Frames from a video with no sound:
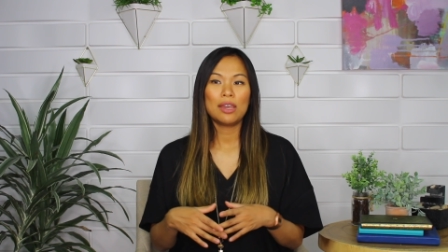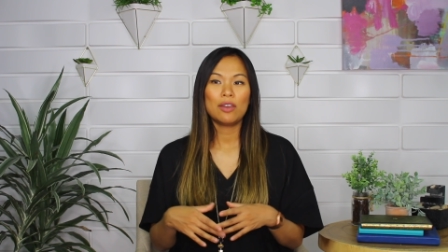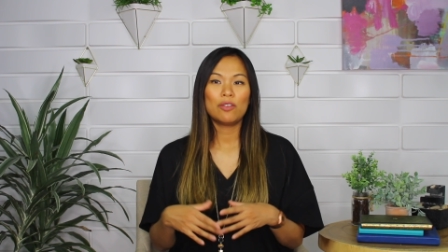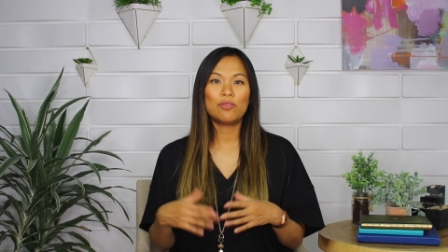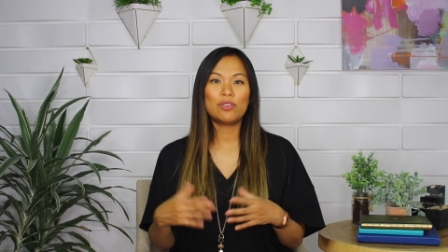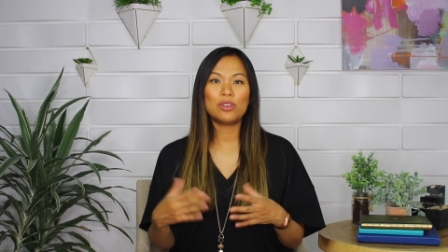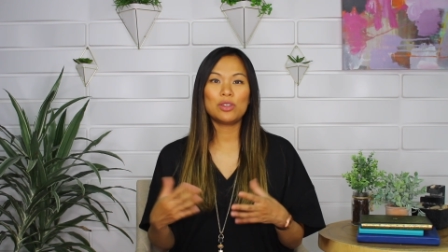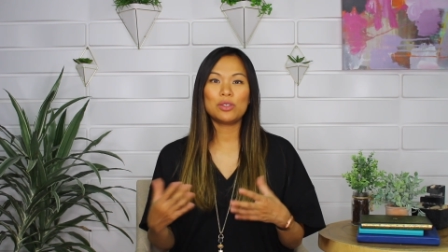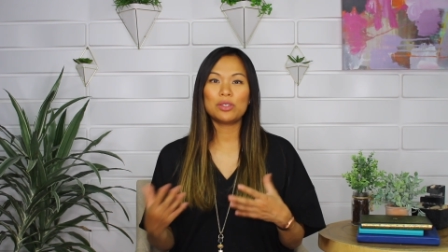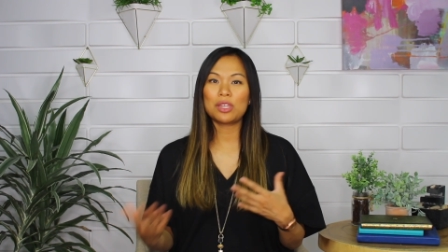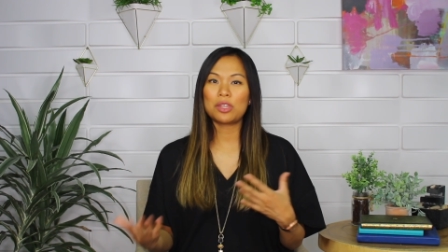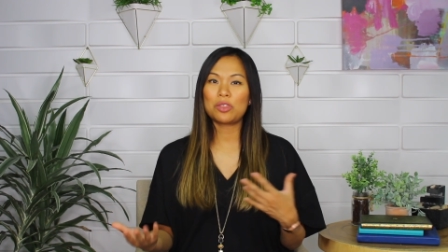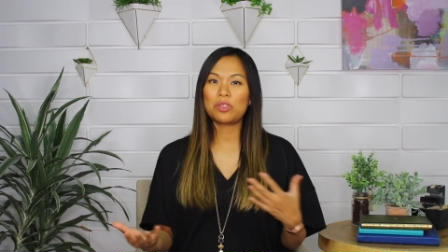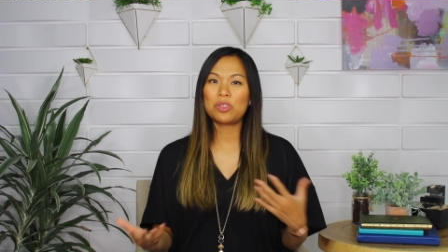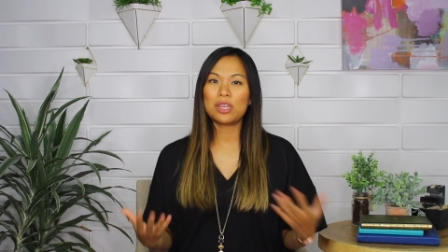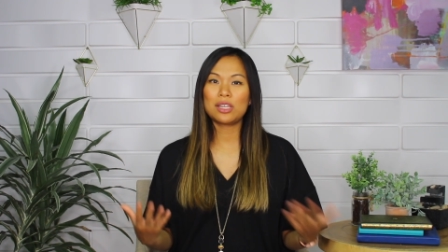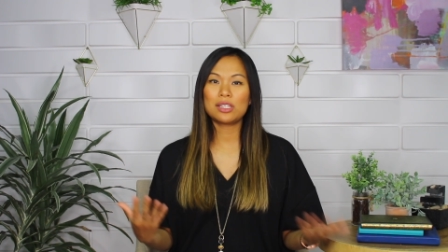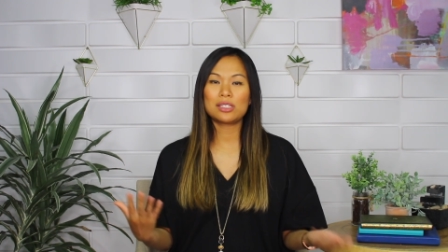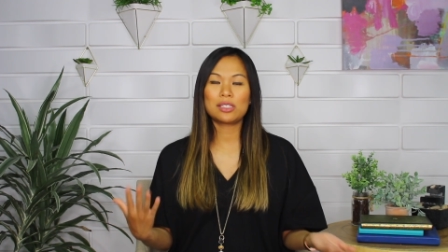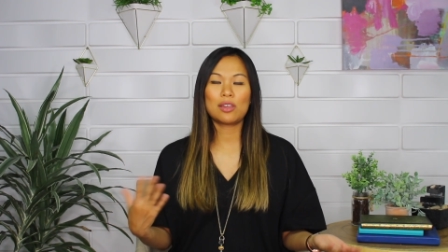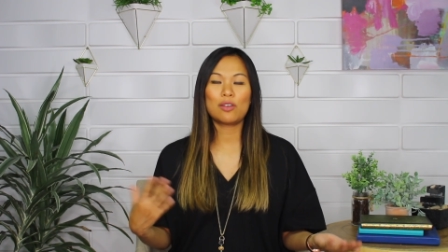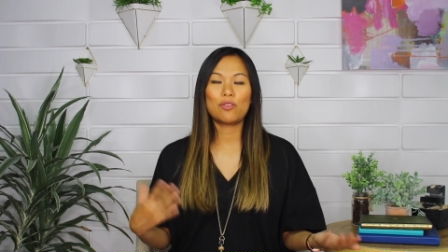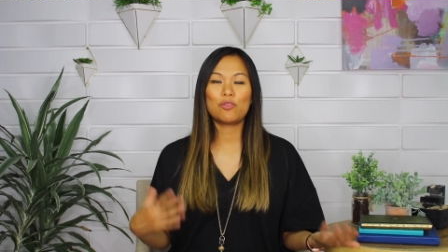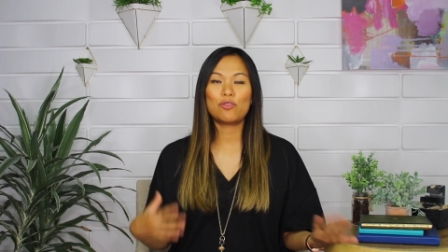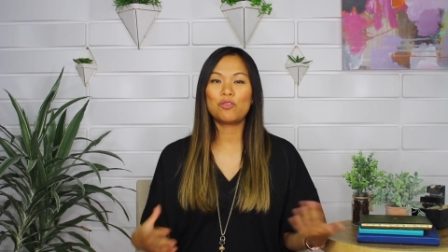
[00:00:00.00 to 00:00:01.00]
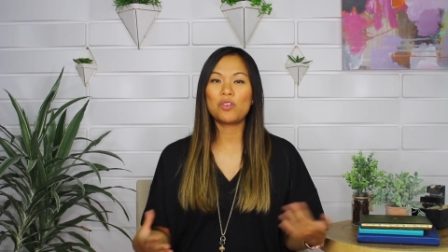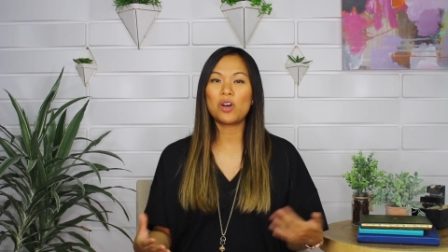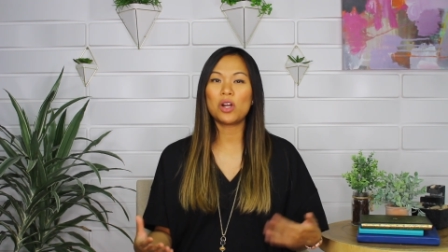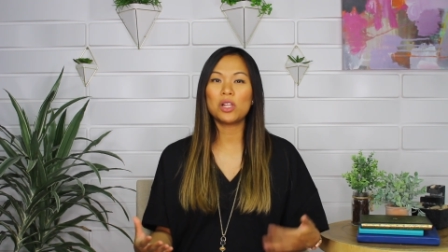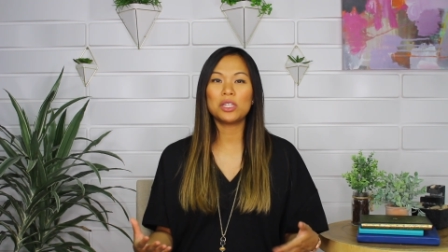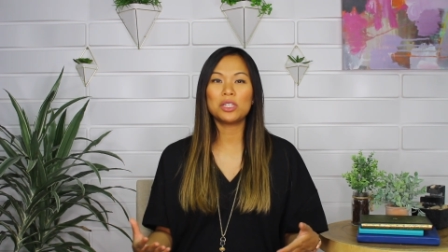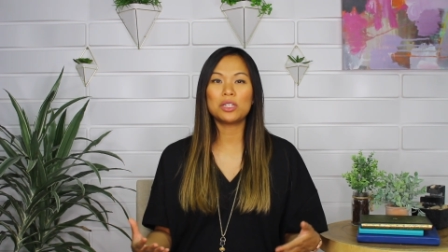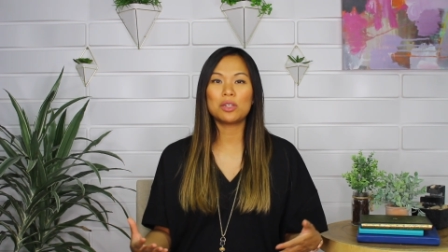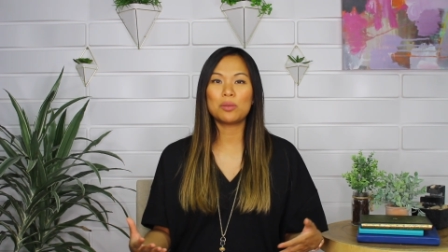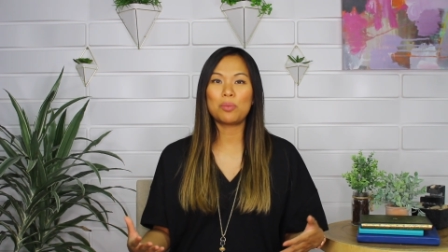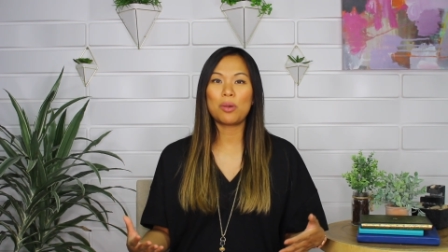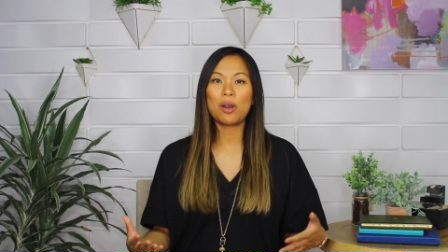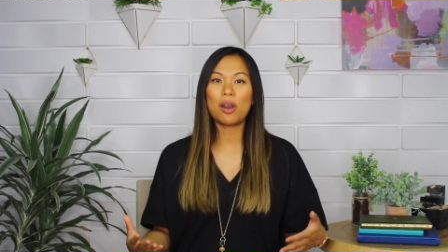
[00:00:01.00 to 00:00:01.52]
feel that things have
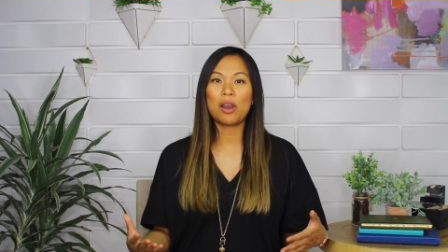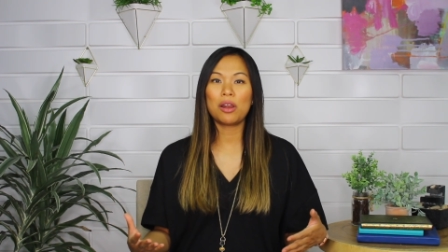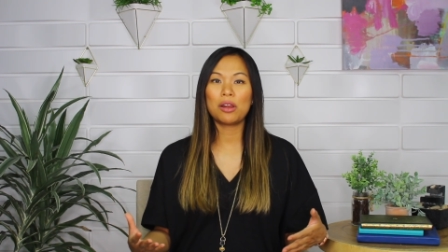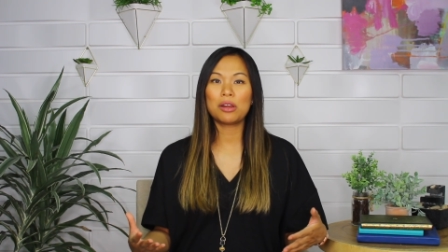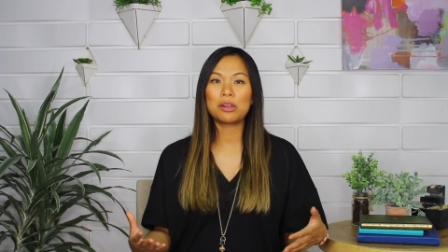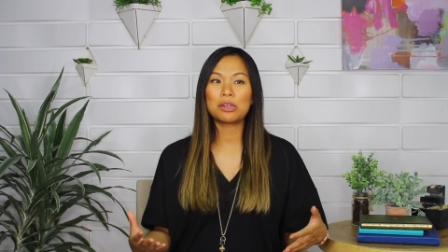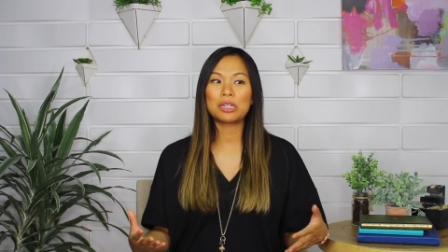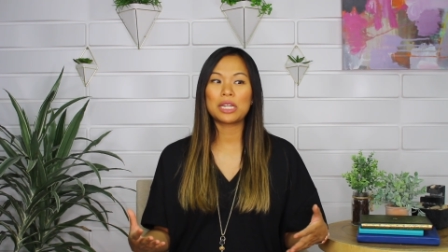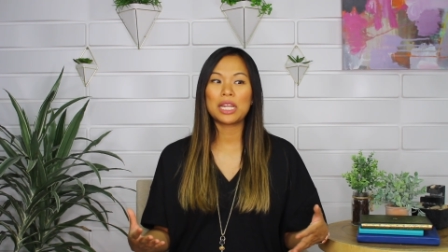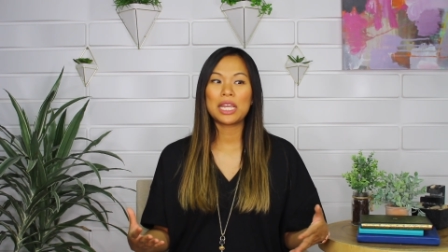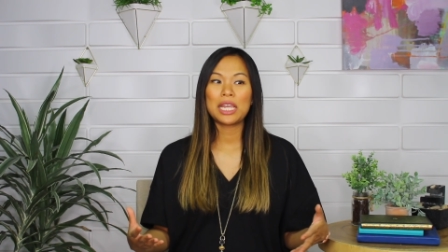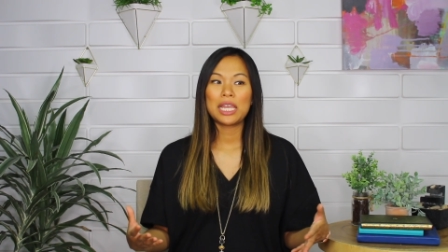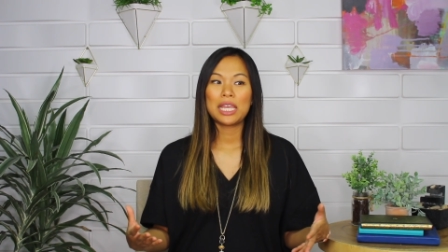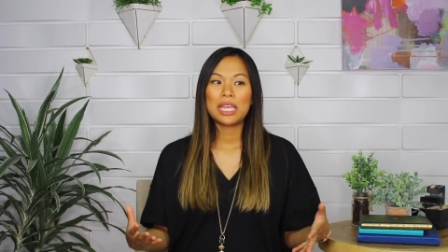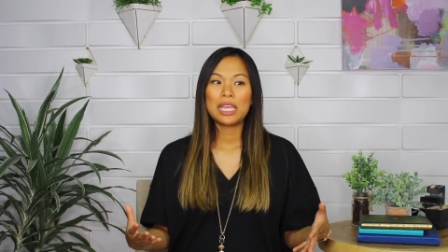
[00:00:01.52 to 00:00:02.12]
fallen apart,